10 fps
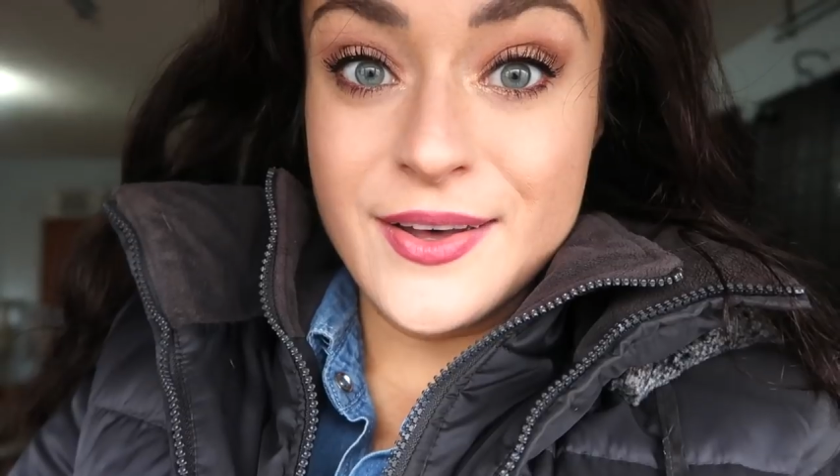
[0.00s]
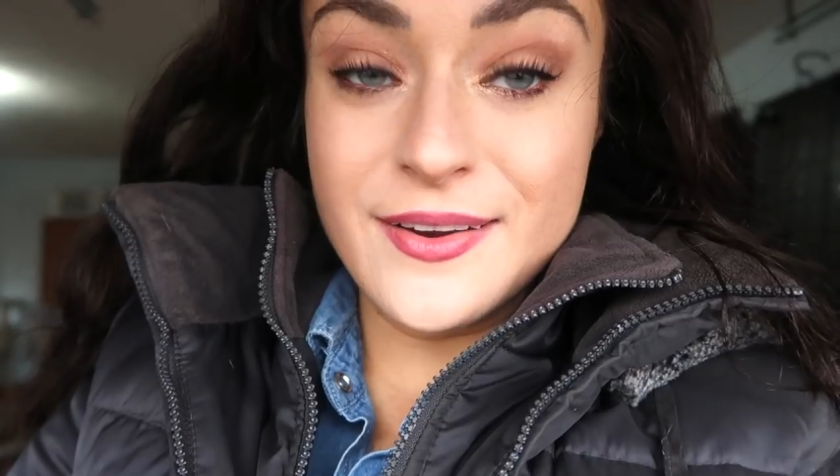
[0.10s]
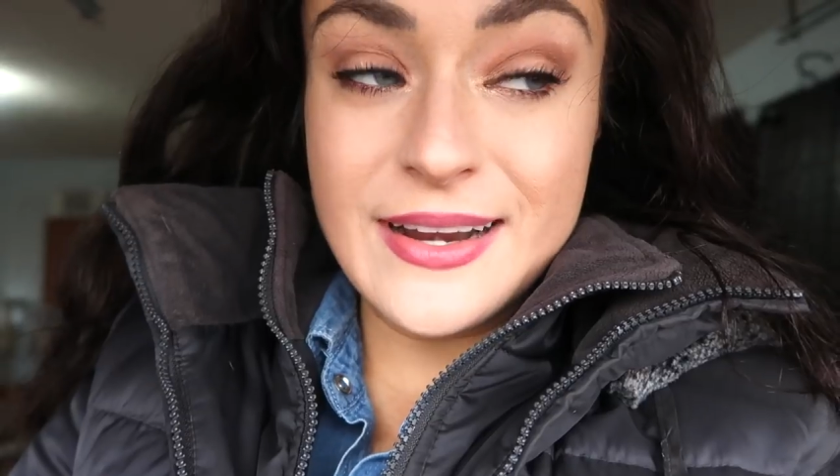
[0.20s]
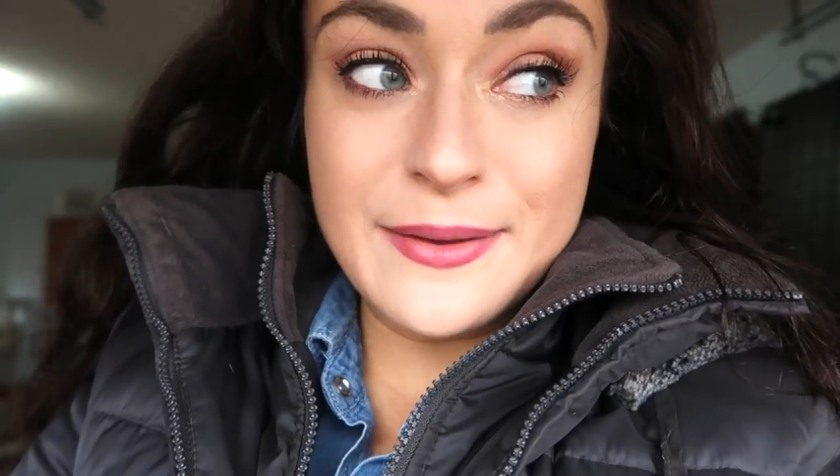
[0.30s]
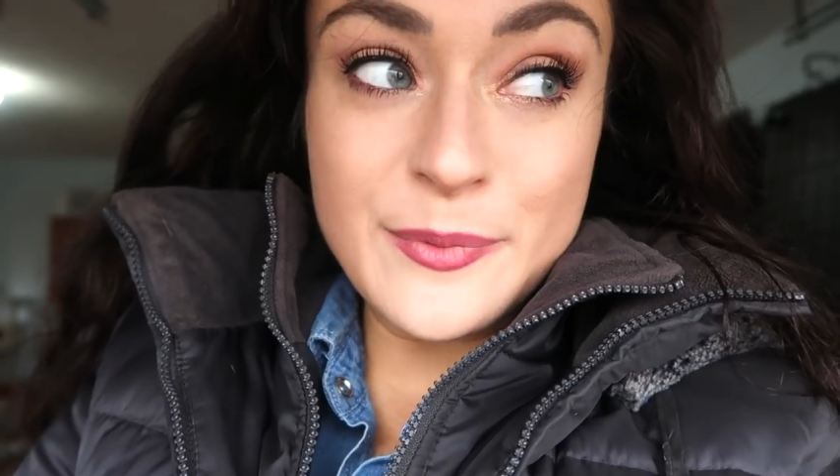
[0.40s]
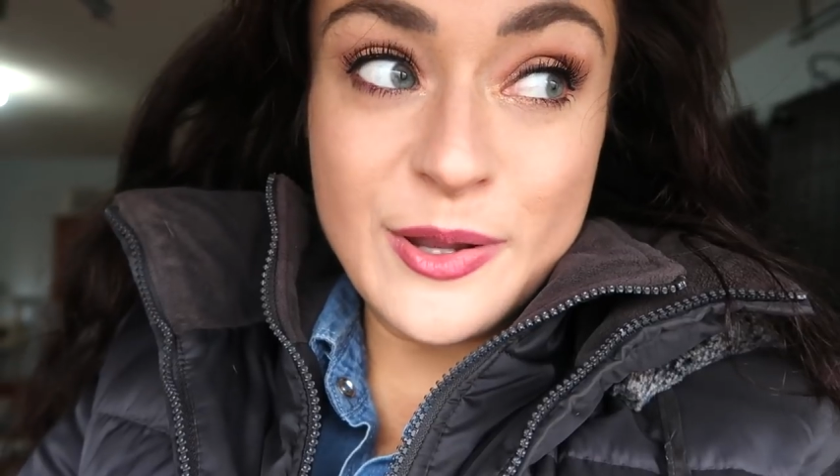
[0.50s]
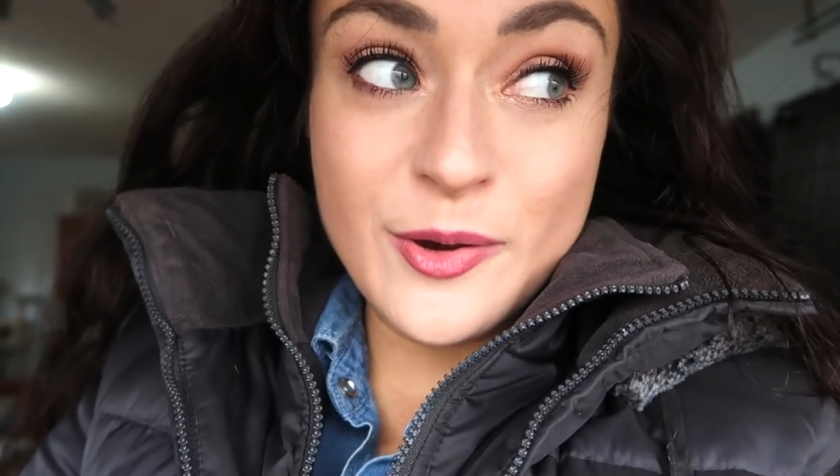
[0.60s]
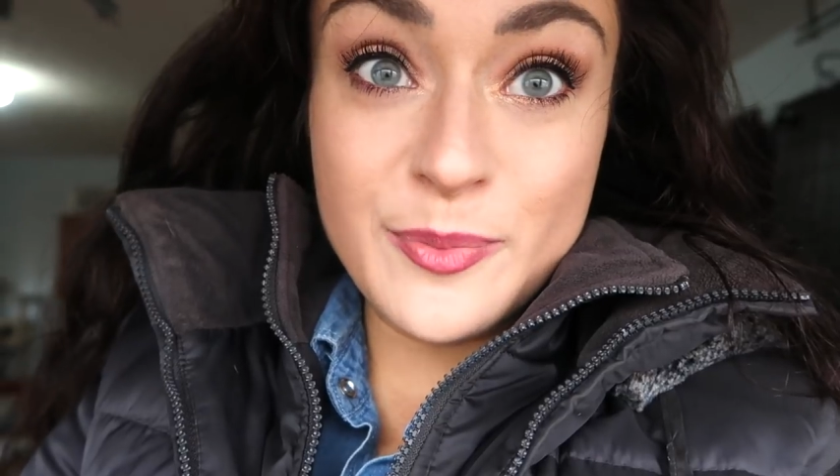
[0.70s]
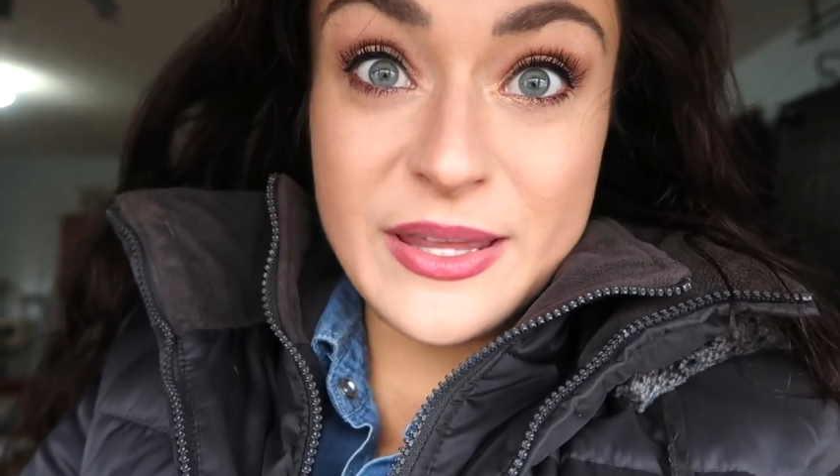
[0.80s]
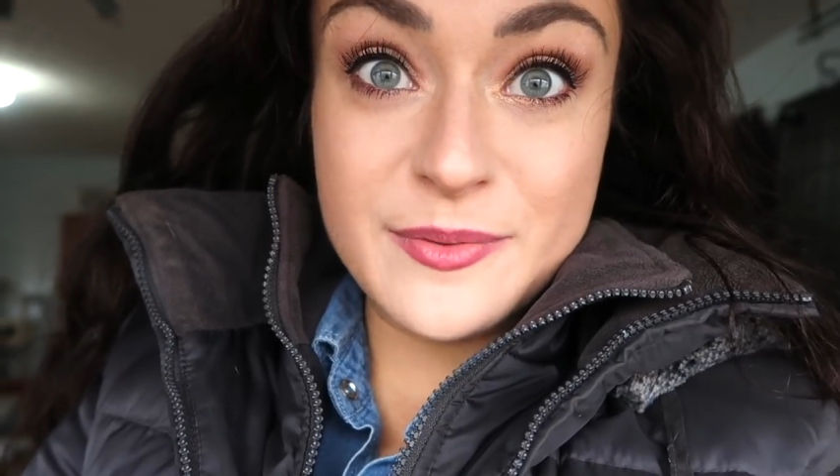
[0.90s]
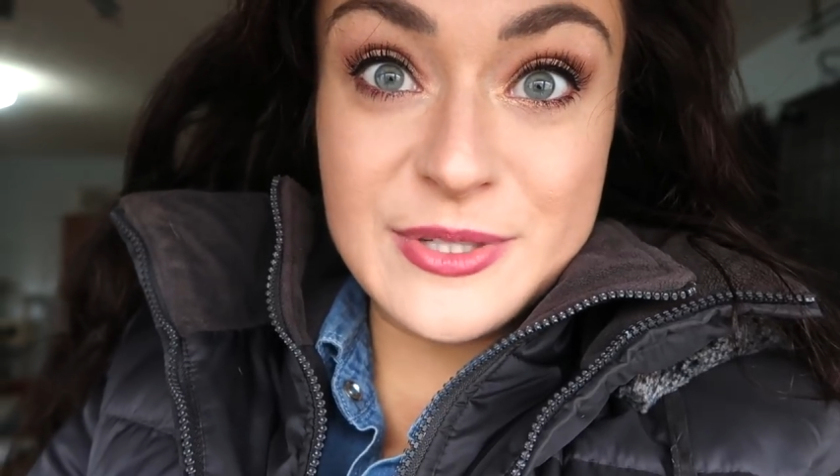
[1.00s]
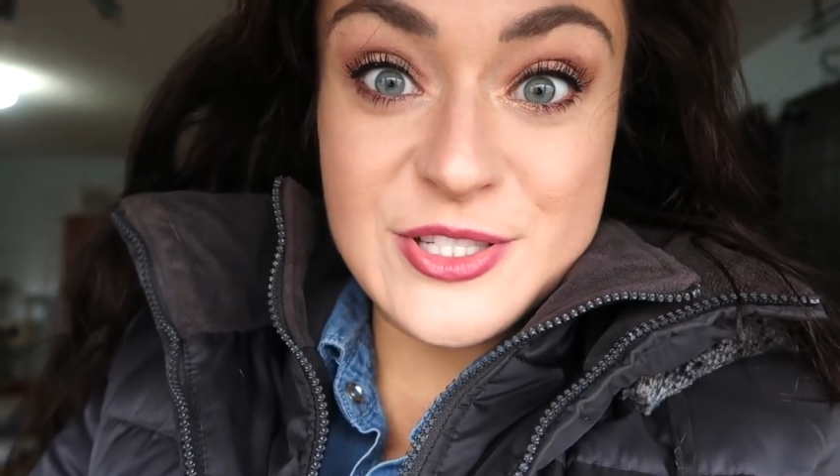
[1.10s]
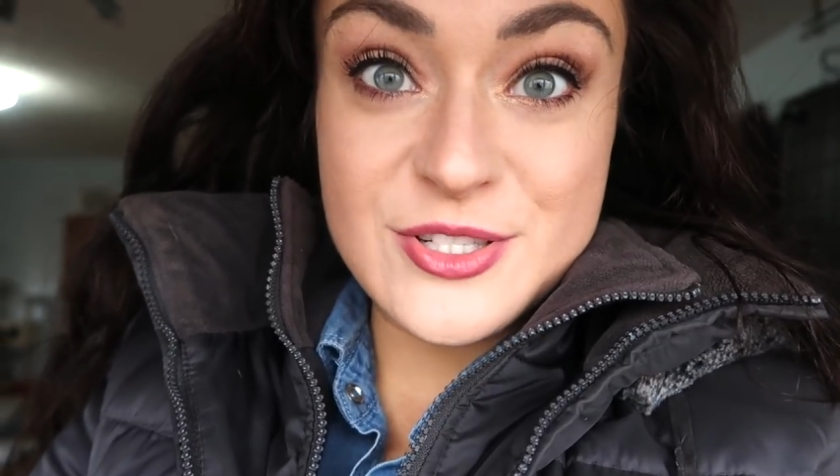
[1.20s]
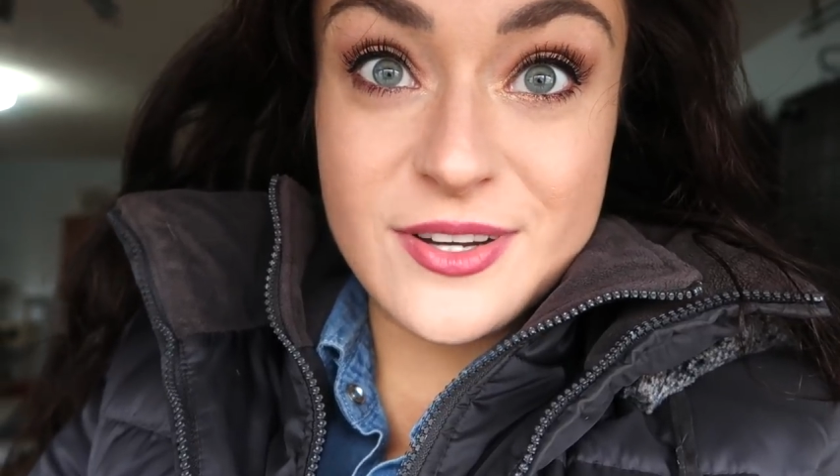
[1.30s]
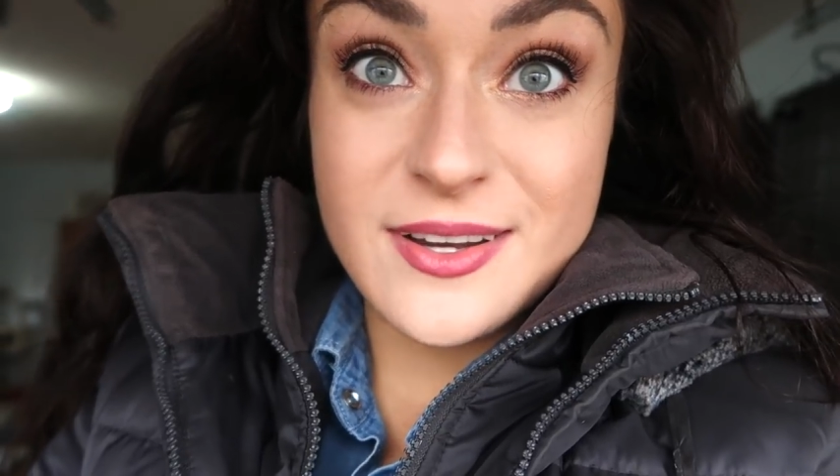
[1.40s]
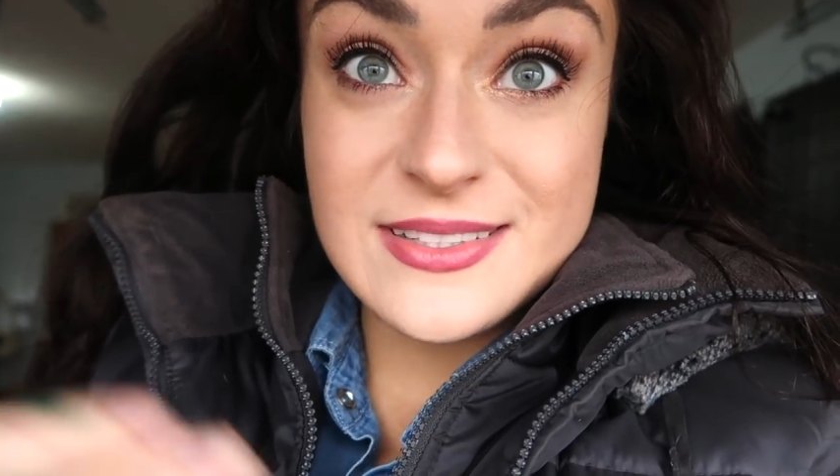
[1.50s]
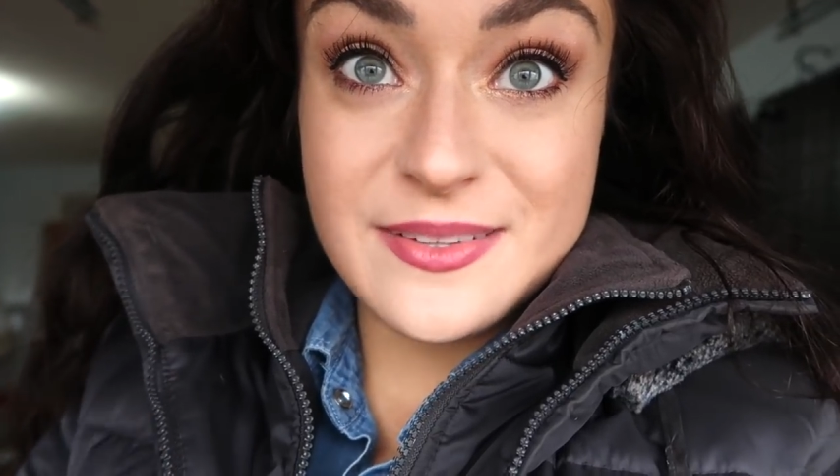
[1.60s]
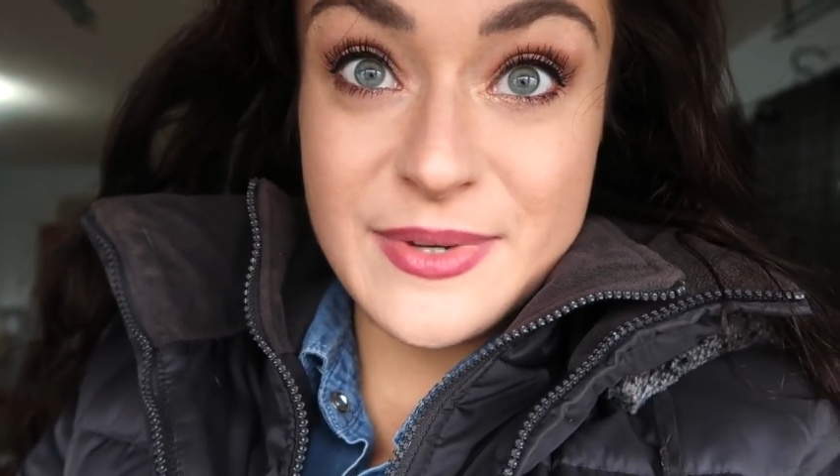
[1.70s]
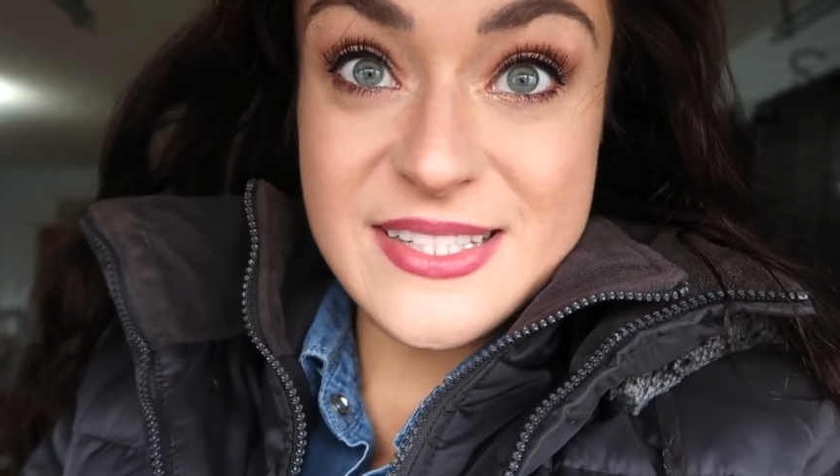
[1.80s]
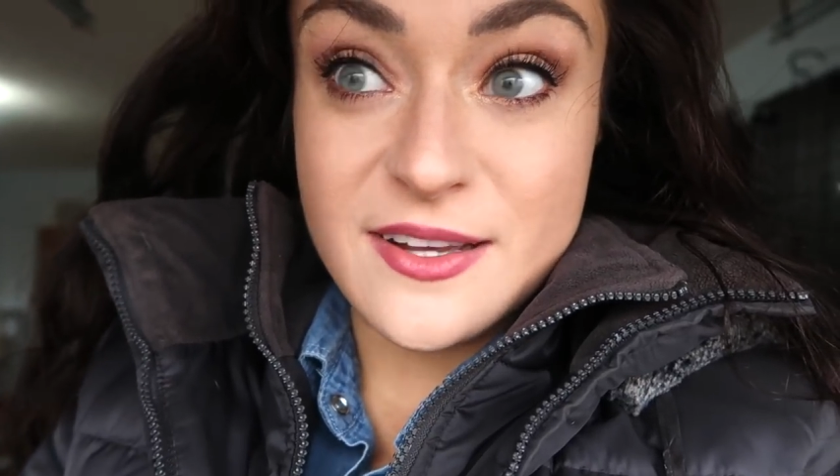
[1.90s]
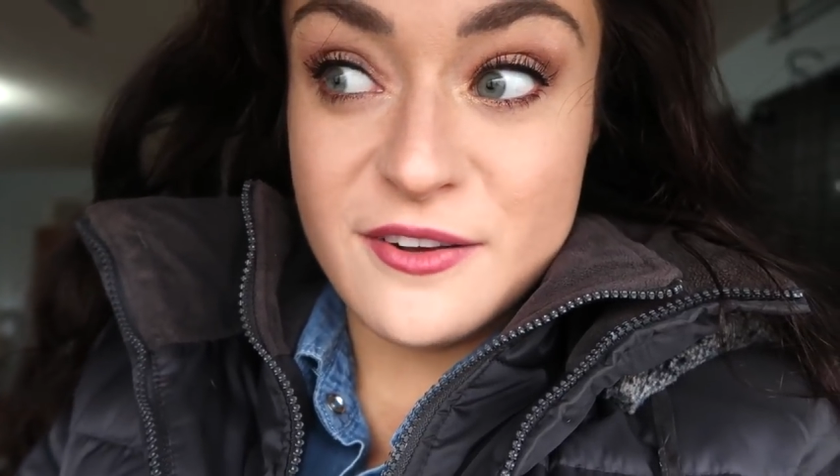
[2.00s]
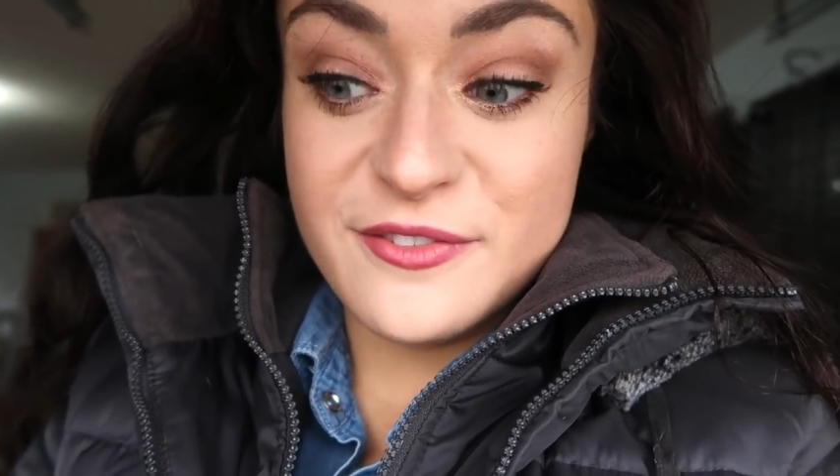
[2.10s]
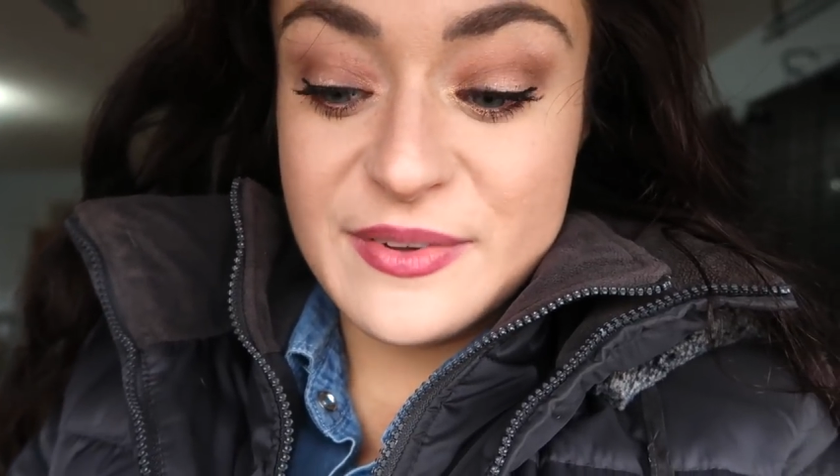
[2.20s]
All right, I'm gonna go bathe a bunch of dogs and myself